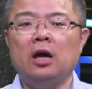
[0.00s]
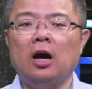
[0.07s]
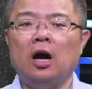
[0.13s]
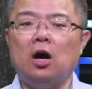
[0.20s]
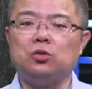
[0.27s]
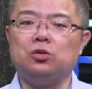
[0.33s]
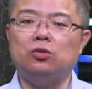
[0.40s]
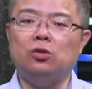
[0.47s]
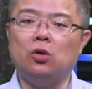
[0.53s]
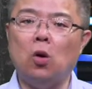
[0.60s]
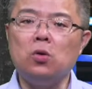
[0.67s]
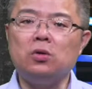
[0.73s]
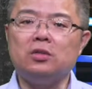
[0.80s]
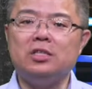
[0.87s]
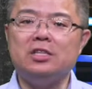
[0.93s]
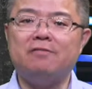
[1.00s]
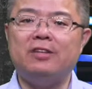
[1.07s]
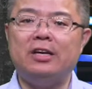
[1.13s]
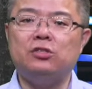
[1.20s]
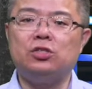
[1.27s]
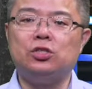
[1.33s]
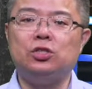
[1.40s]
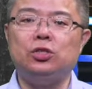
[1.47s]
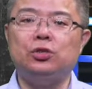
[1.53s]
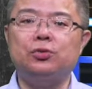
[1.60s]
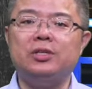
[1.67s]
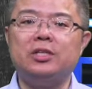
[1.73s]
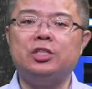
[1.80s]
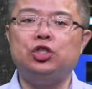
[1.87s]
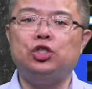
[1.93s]
How to log the events
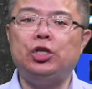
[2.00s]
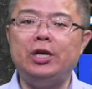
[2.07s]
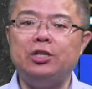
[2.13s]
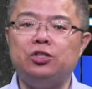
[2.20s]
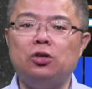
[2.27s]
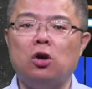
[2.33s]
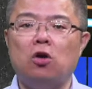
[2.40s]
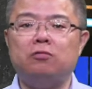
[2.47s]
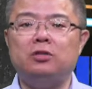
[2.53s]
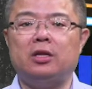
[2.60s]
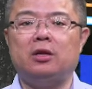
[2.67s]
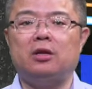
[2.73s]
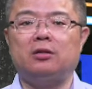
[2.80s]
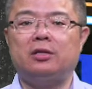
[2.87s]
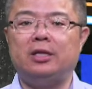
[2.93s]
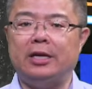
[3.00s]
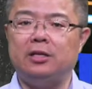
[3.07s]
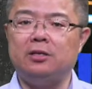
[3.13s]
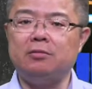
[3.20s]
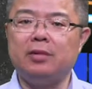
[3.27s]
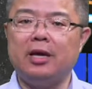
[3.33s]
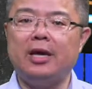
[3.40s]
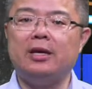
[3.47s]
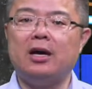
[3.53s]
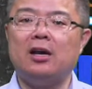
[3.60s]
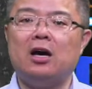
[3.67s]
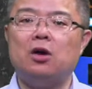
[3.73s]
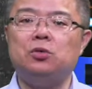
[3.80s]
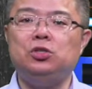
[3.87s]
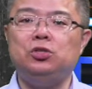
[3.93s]
during the change of the data and
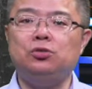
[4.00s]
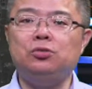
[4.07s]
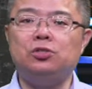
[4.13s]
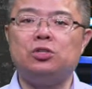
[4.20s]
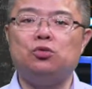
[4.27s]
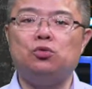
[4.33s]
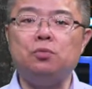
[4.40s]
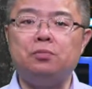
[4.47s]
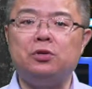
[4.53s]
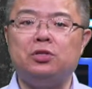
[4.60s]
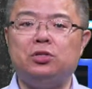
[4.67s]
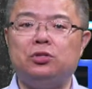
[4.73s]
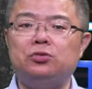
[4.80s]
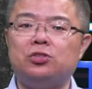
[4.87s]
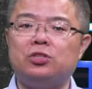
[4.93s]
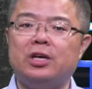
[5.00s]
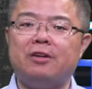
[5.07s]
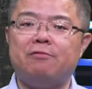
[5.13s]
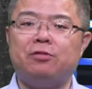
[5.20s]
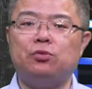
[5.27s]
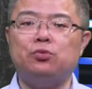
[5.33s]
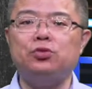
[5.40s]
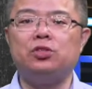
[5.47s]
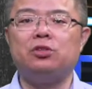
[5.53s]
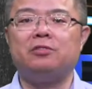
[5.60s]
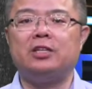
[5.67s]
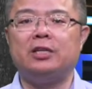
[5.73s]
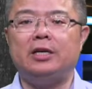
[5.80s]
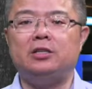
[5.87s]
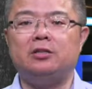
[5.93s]
allow users to reproduce the evolution of
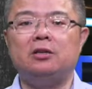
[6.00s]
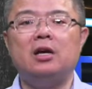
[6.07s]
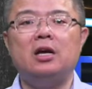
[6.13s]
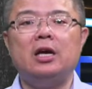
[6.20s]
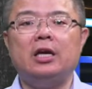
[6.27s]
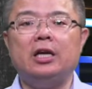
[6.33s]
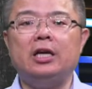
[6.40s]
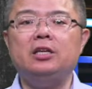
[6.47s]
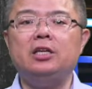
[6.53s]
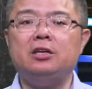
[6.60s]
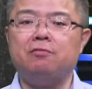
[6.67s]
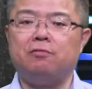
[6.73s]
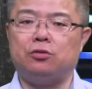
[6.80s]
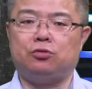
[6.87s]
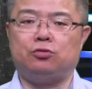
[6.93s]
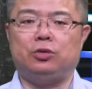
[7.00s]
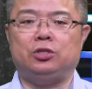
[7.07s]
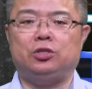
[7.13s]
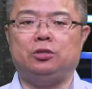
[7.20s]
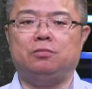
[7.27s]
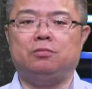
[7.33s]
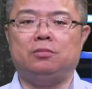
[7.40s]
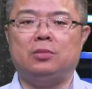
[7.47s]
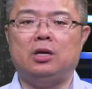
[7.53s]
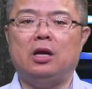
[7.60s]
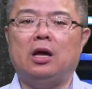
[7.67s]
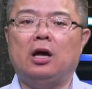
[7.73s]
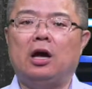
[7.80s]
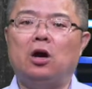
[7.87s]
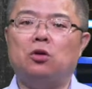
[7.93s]
the data in the infrastructure.
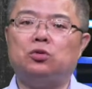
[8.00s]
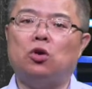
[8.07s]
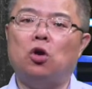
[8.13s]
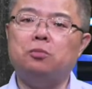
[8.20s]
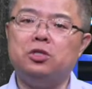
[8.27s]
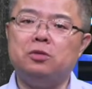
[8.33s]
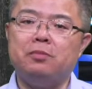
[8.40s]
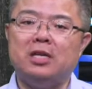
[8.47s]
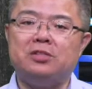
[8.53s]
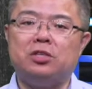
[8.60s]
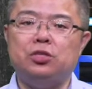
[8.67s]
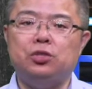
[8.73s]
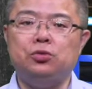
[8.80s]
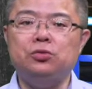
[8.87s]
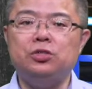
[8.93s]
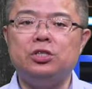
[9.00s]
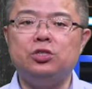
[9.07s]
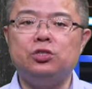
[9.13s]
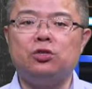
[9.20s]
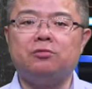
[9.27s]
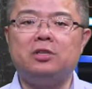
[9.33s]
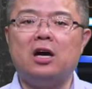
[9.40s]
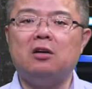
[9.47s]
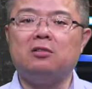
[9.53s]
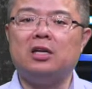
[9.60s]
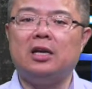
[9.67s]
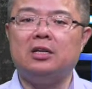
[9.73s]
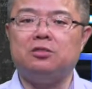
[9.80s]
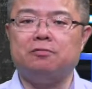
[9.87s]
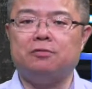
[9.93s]
How to optimize the usage of the
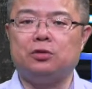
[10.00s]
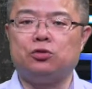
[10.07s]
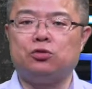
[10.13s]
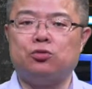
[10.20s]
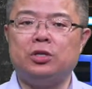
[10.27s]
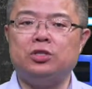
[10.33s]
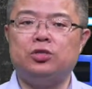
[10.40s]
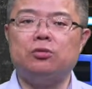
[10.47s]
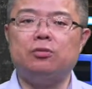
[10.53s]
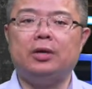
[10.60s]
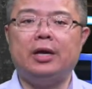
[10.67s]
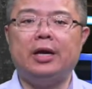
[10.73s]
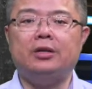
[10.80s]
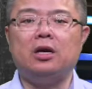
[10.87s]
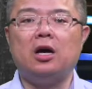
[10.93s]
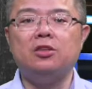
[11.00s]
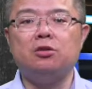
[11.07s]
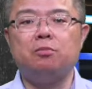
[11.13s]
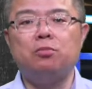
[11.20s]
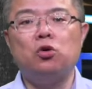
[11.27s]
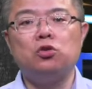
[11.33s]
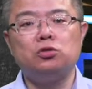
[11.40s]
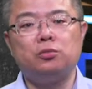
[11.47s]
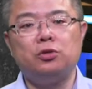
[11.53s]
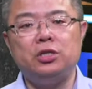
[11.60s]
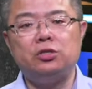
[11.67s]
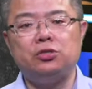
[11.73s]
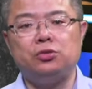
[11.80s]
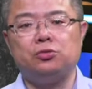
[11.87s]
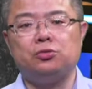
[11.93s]
underlying infrastructure and other possible
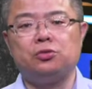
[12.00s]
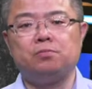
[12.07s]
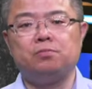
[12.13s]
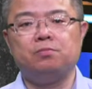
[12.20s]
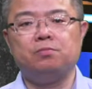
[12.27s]
issues.